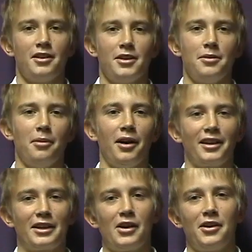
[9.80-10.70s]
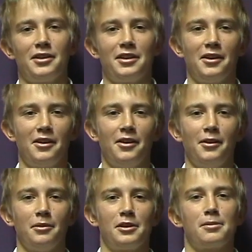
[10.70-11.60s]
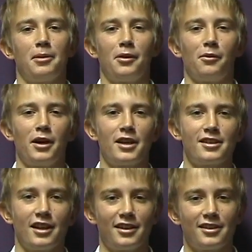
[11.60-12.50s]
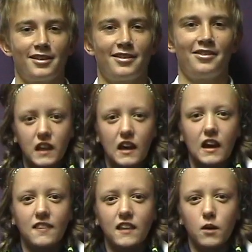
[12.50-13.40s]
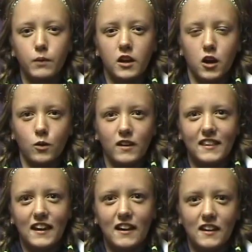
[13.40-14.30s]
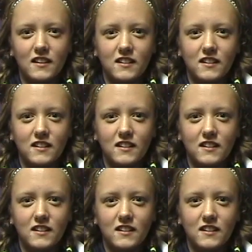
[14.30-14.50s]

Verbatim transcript: You might go to your normal spot at recess. And there'll be no one there.